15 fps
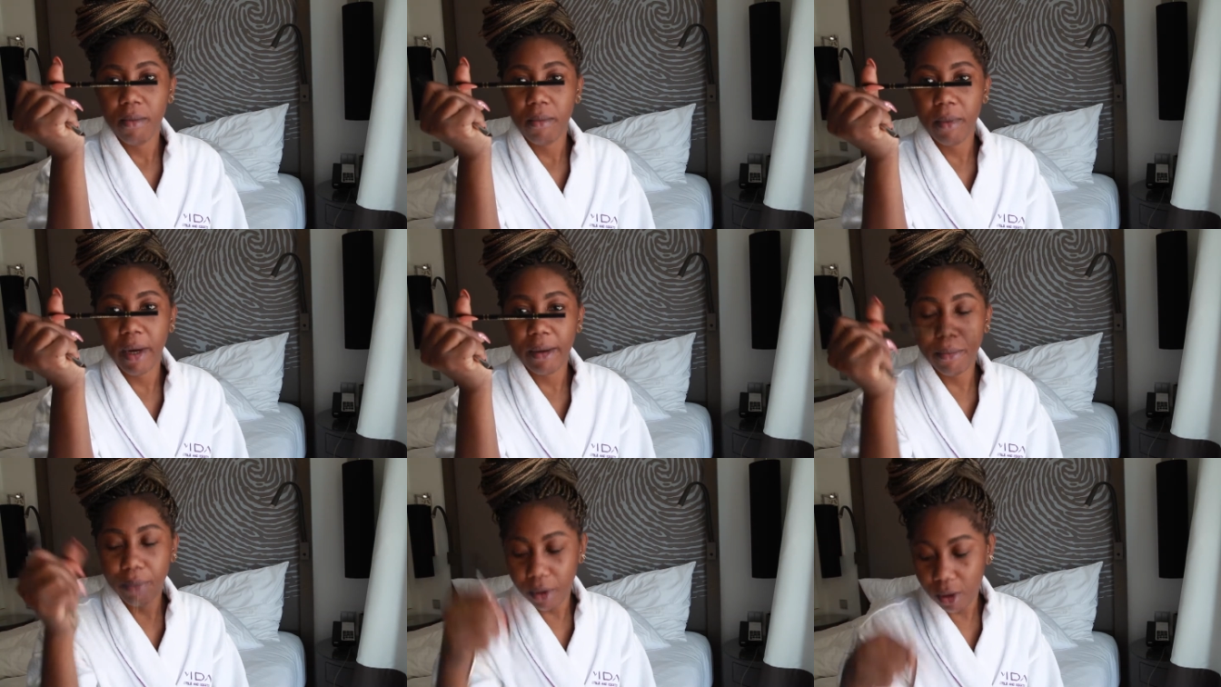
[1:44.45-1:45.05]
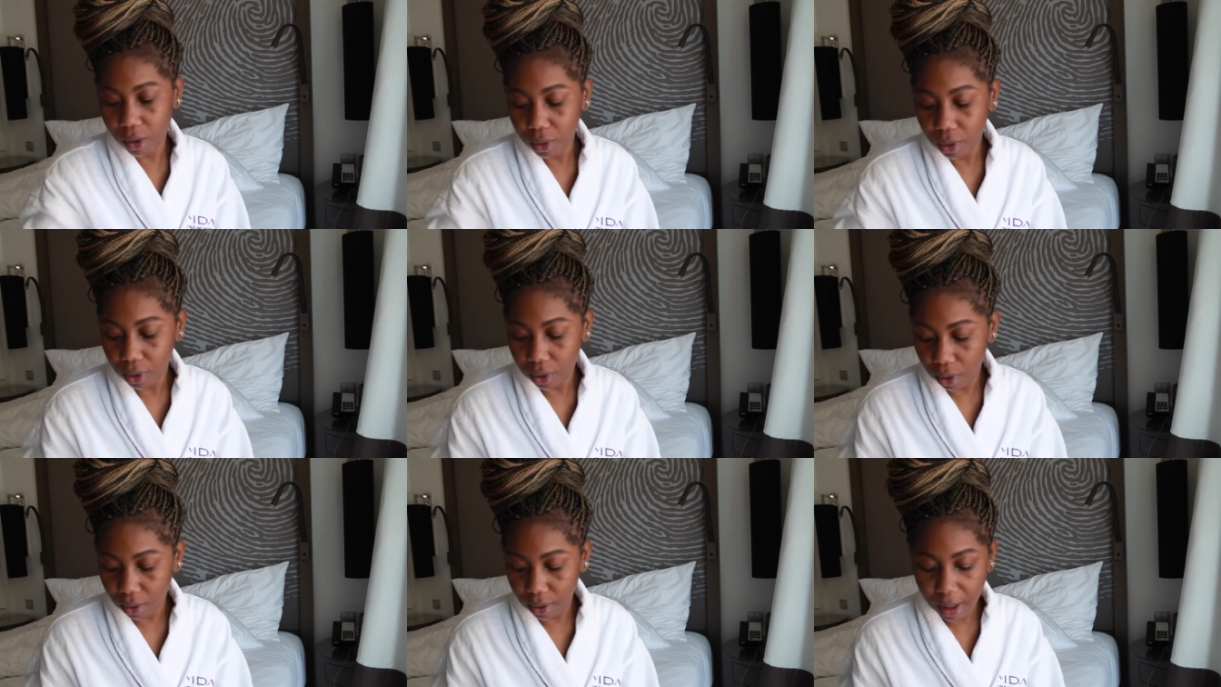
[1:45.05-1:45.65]
brow,
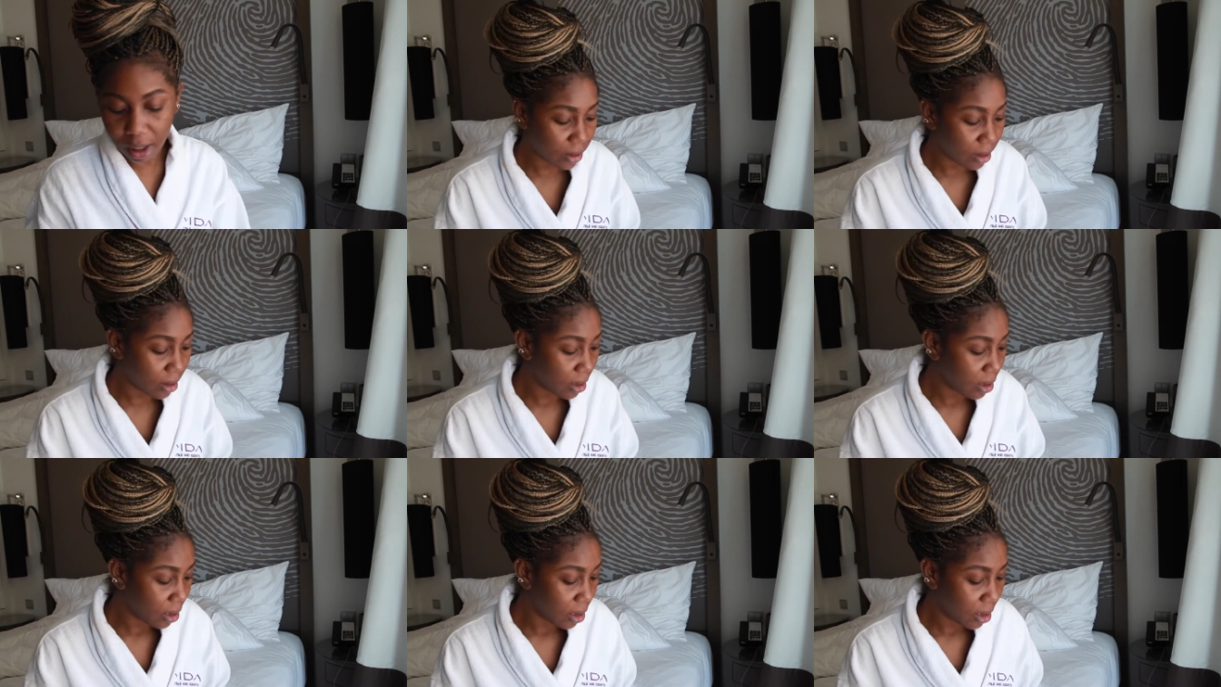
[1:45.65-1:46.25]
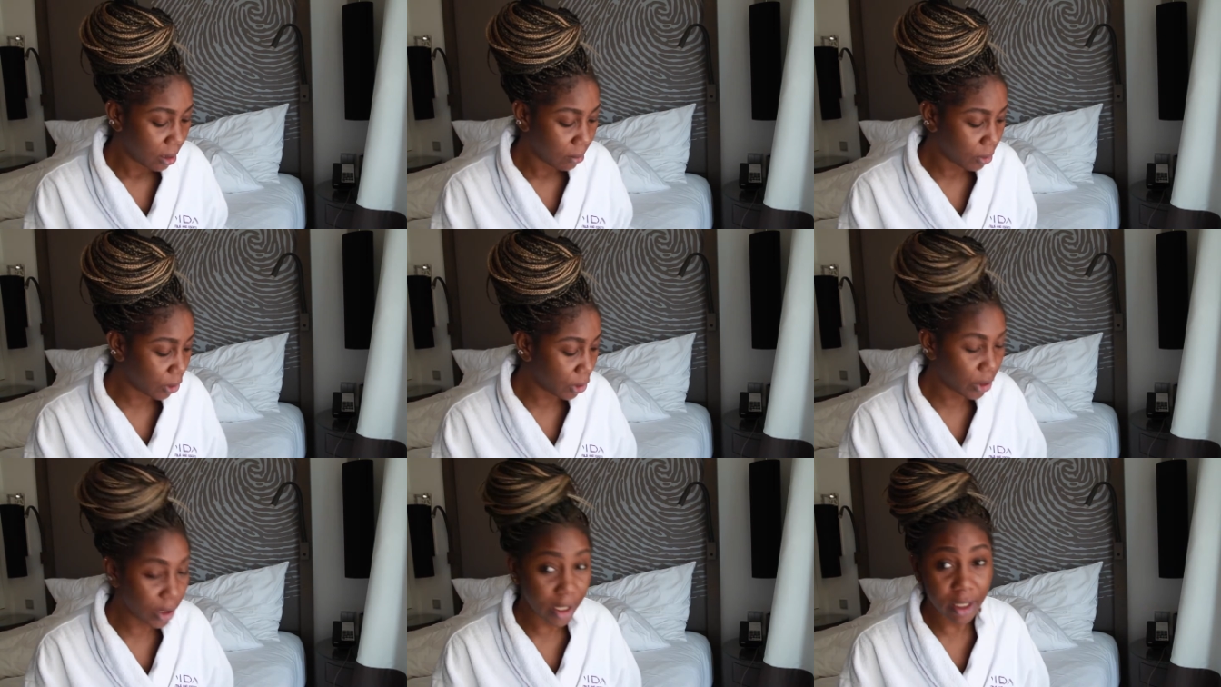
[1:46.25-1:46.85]
so now I'm
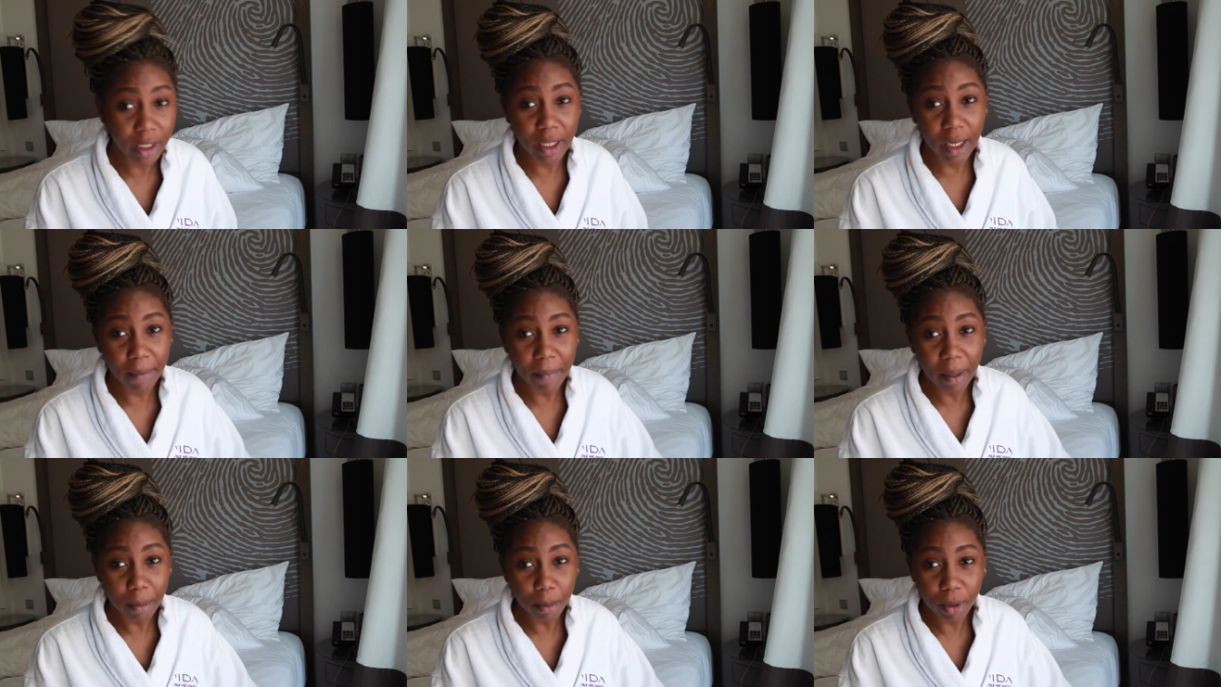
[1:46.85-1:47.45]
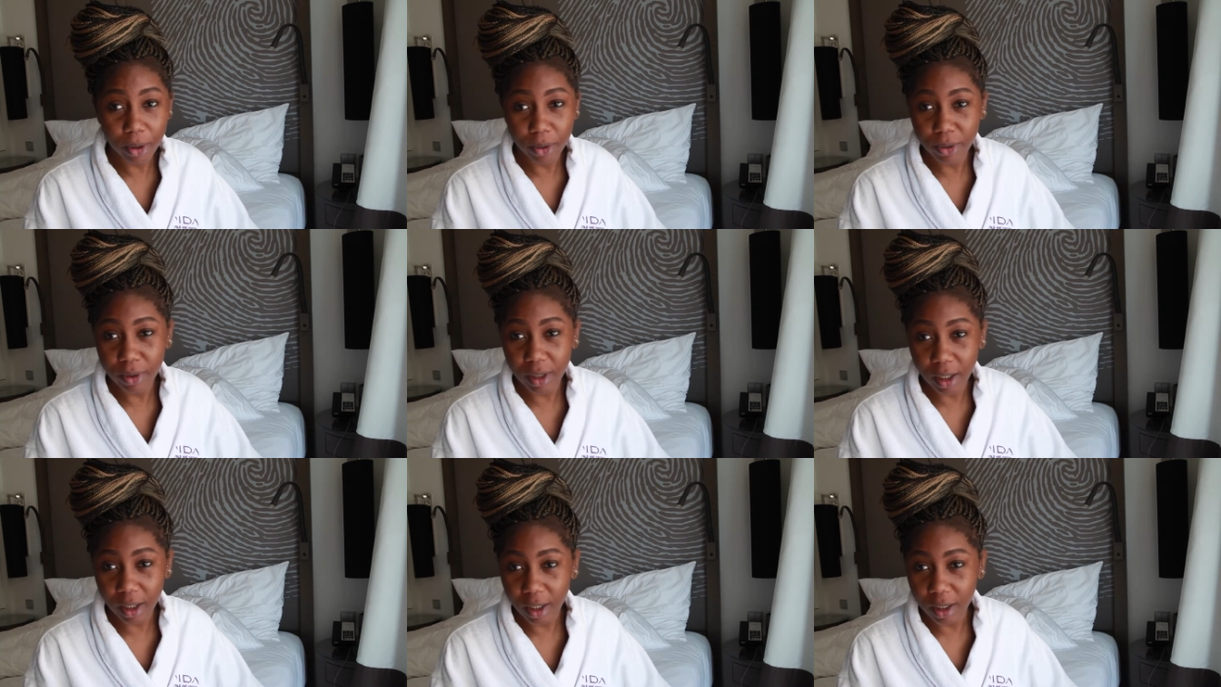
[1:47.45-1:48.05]
just trying to get my brow
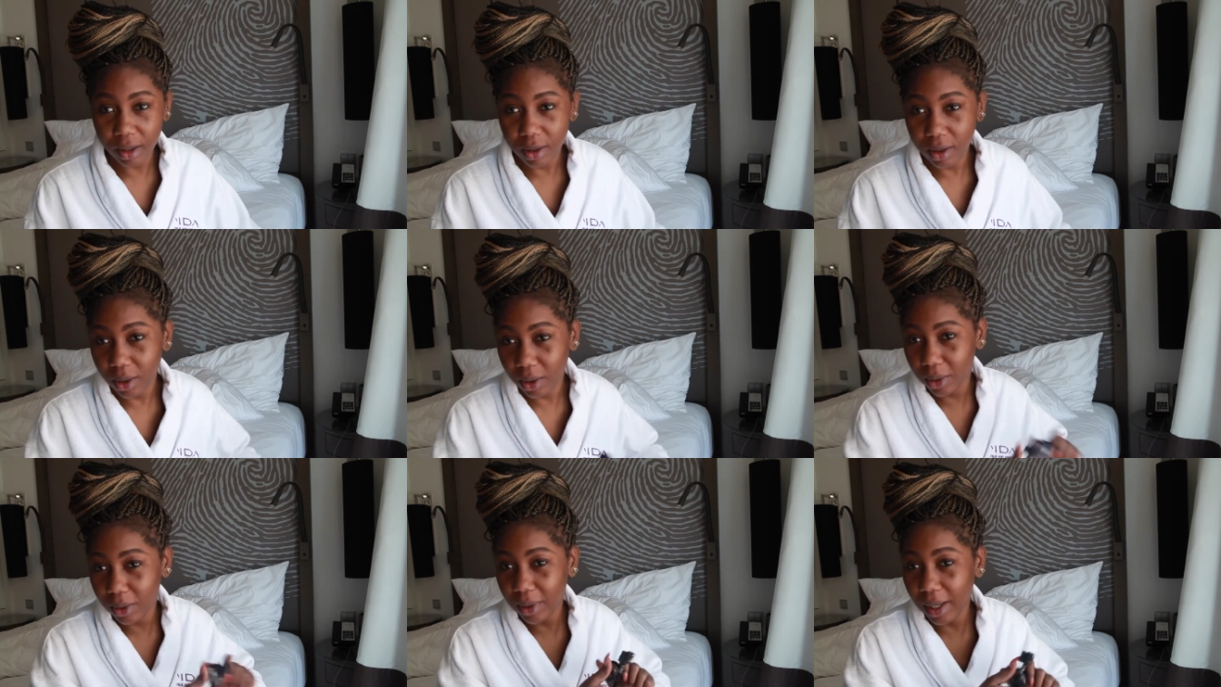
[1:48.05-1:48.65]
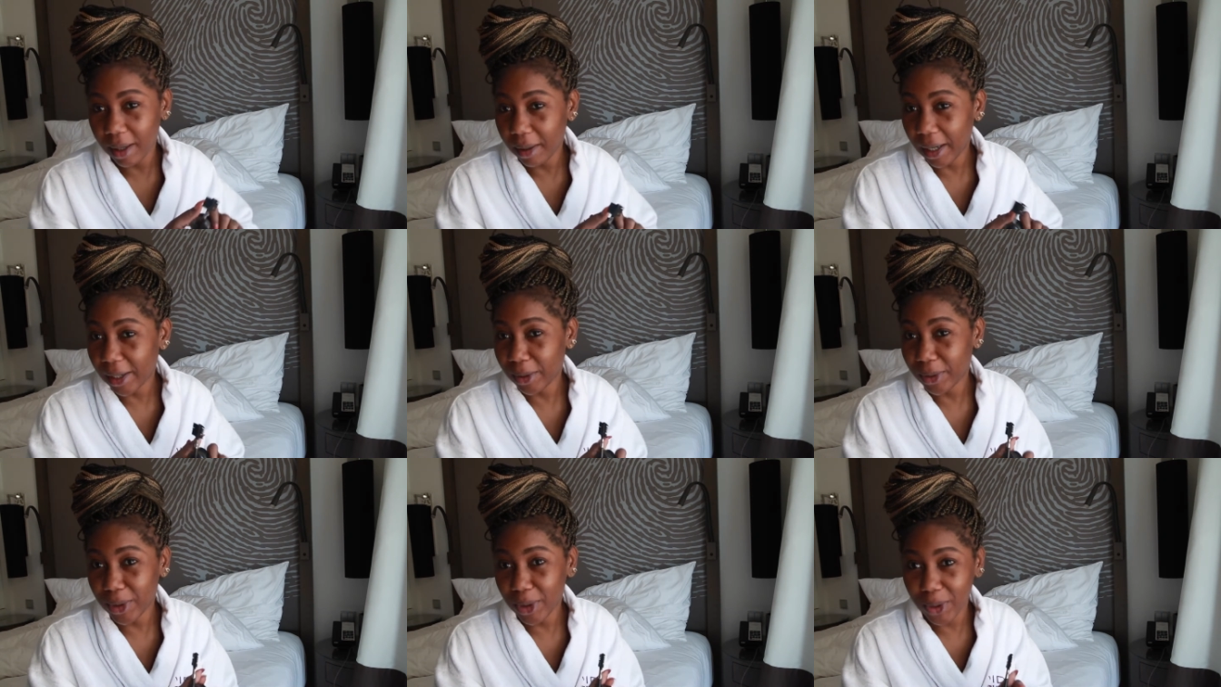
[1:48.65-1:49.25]
done so I
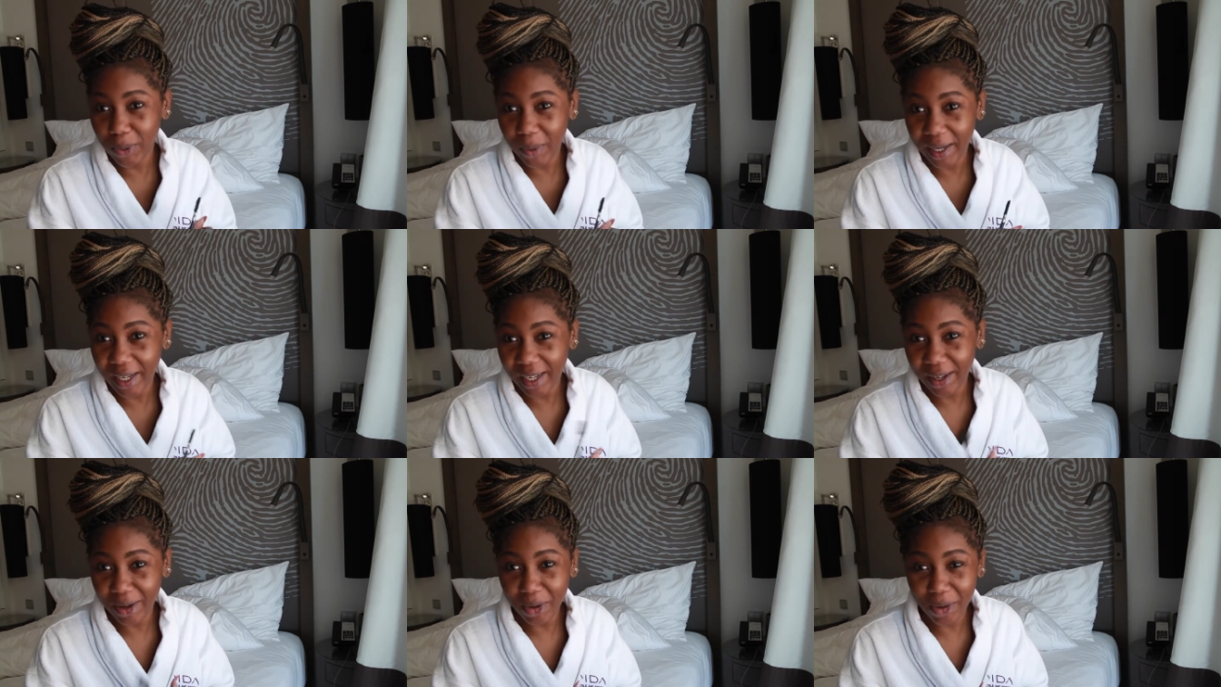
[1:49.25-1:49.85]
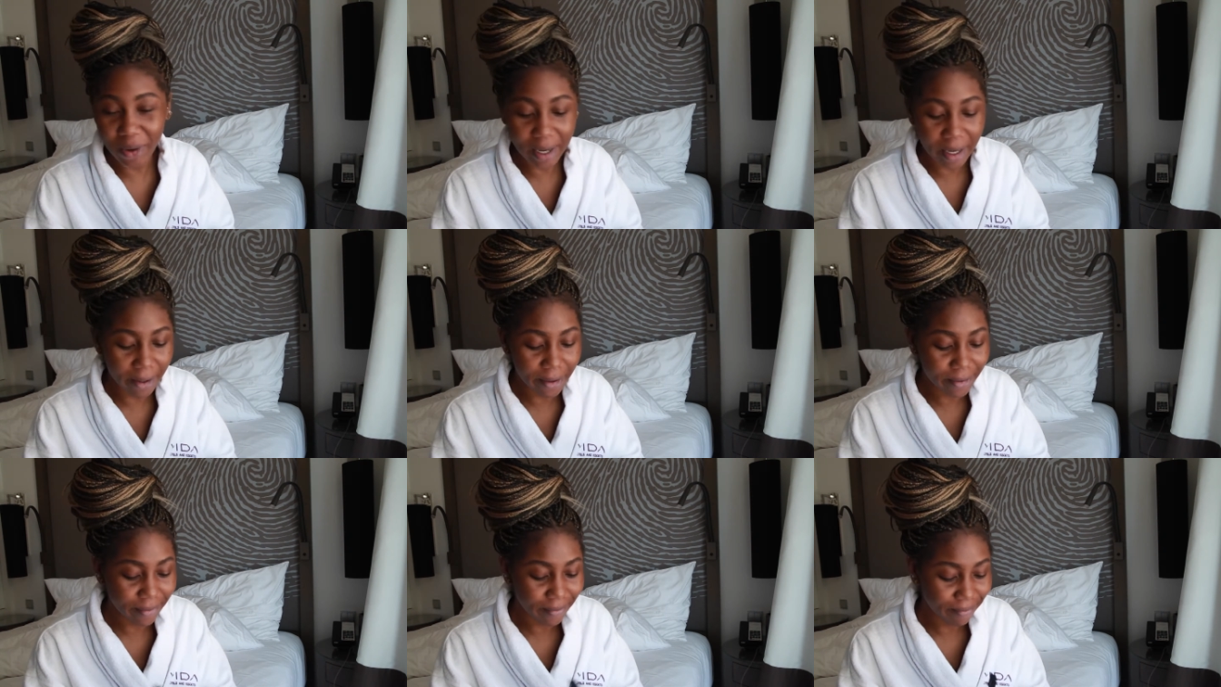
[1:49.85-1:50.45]
don't sweat it all out.